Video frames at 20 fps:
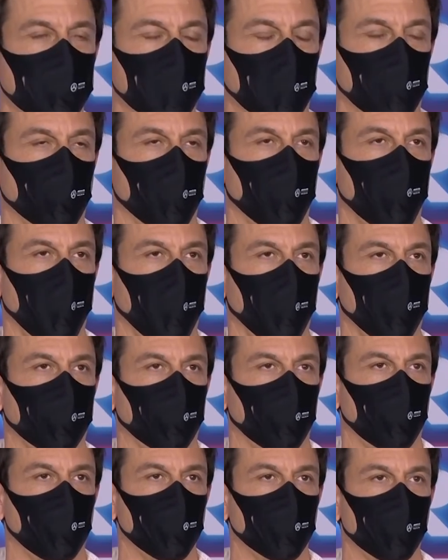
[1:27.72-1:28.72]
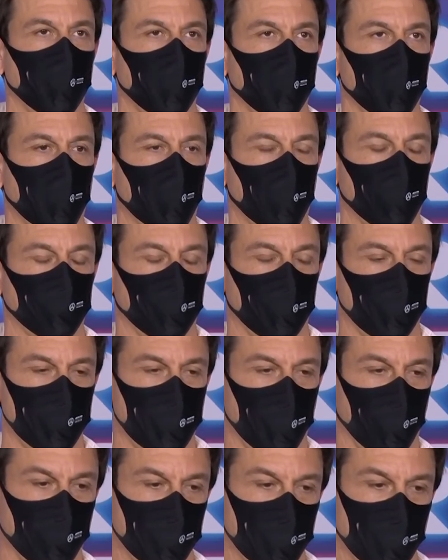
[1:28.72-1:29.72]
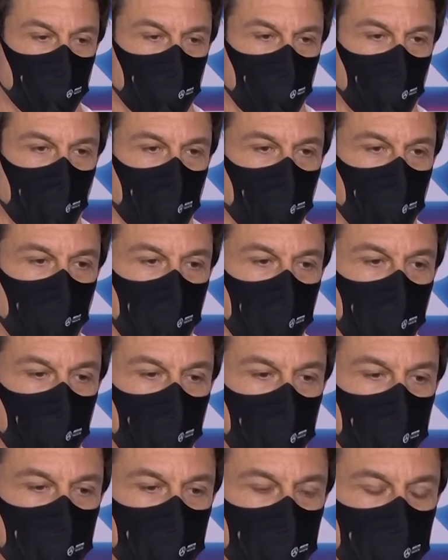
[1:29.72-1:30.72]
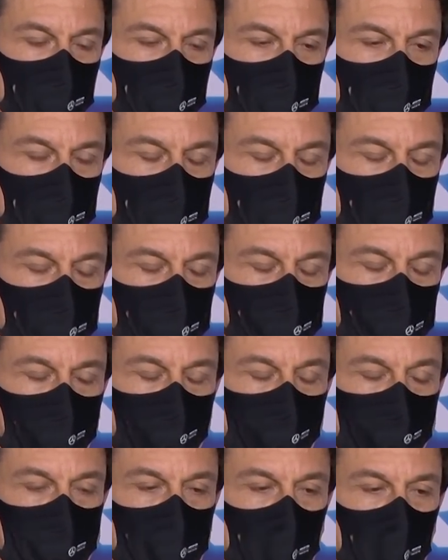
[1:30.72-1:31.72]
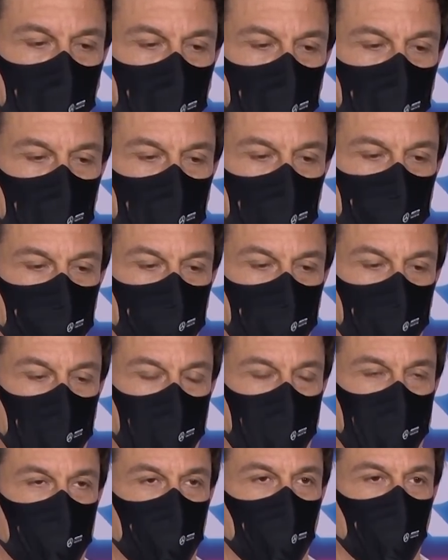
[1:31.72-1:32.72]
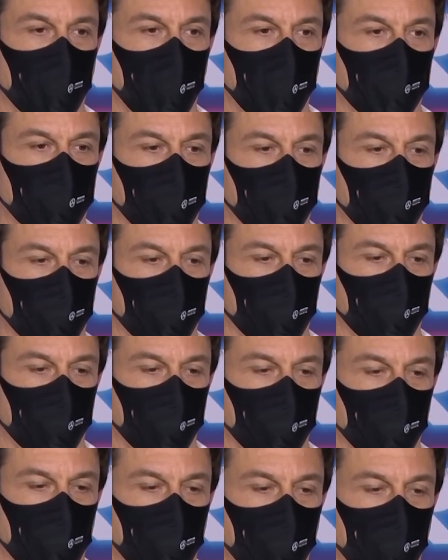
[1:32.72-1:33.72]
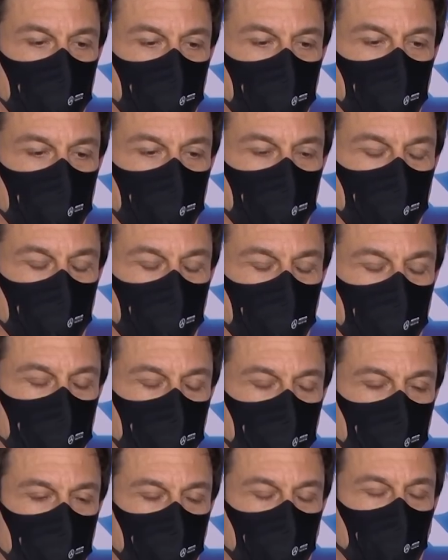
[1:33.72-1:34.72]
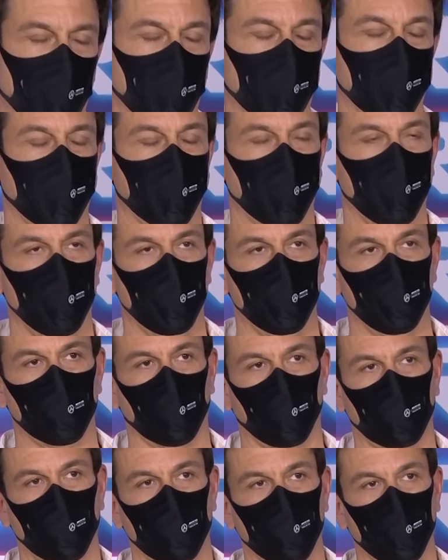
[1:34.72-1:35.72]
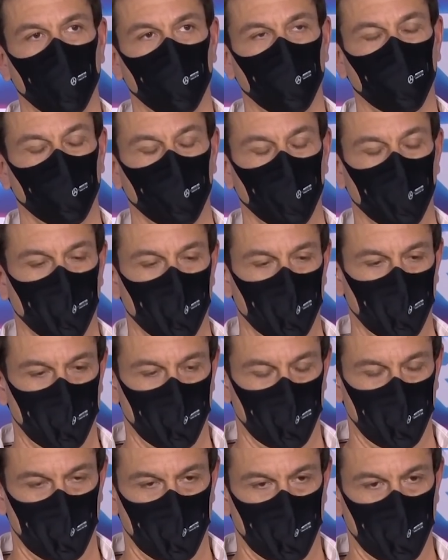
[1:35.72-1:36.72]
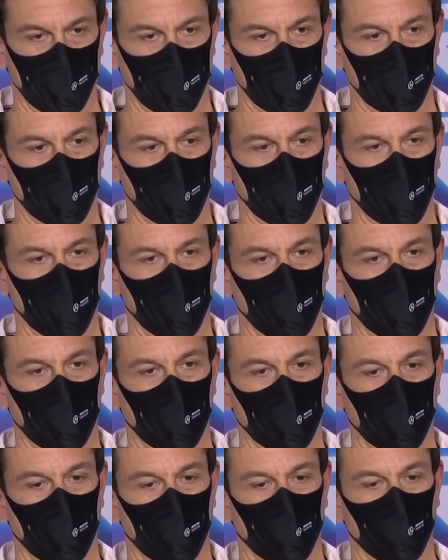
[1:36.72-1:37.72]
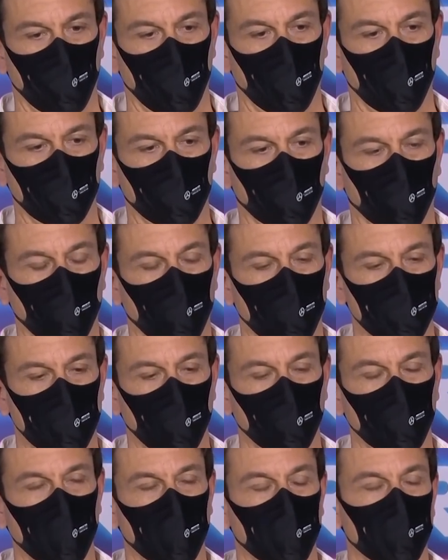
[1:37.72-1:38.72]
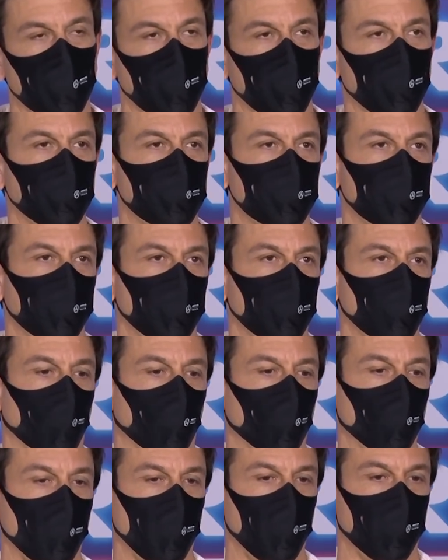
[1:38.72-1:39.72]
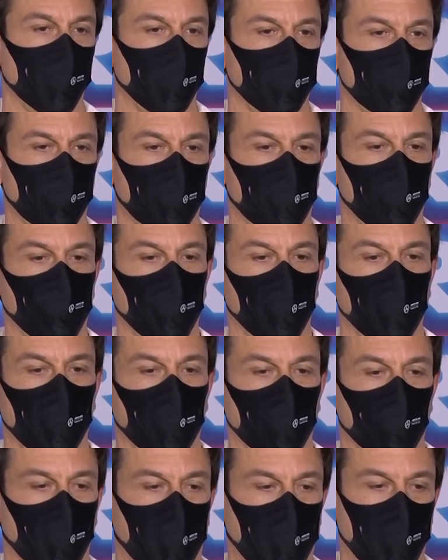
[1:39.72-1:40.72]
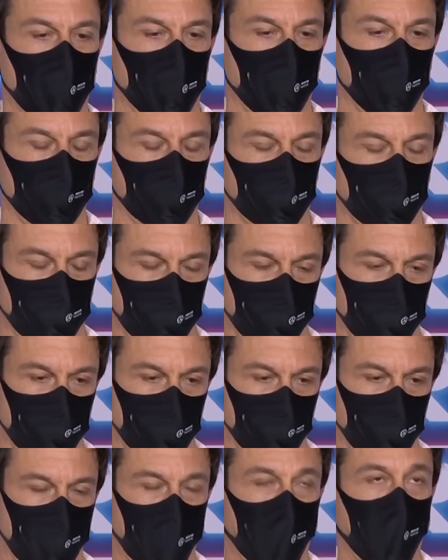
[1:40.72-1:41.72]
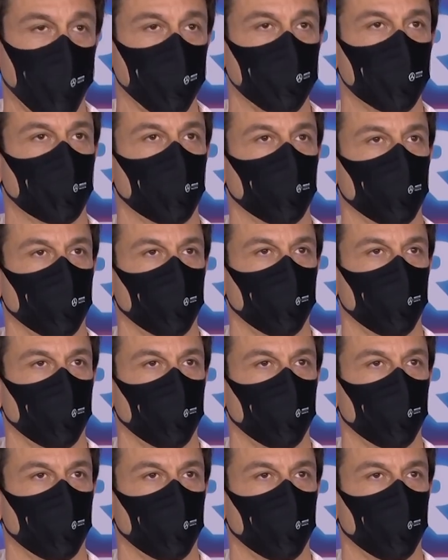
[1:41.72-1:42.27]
that were made during and after the Silverstone Grand Prix were just um, um, elaborated um, further in the document. And uh, not always looking at the incident only, but giving it a wider taste.